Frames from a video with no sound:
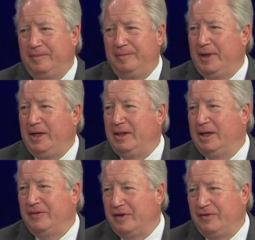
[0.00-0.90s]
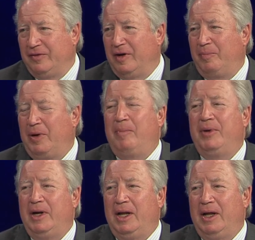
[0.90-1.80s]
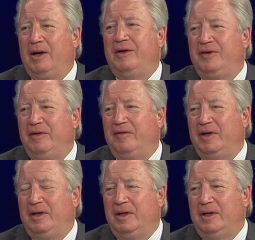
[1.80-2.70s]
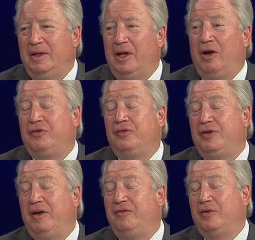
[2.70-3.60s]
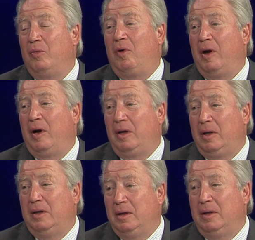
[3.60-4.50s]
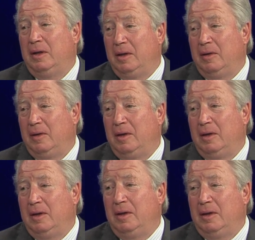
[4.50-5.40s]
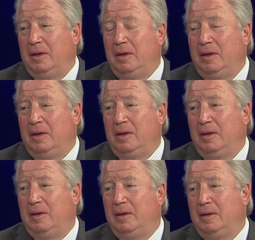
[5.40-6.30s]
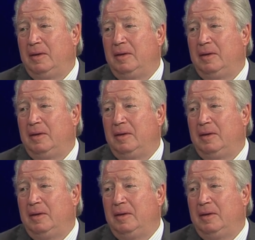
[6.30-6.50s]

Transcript: many things they sort of pop in and out on TV that also saves some water. Saves water, yeah. So it's it's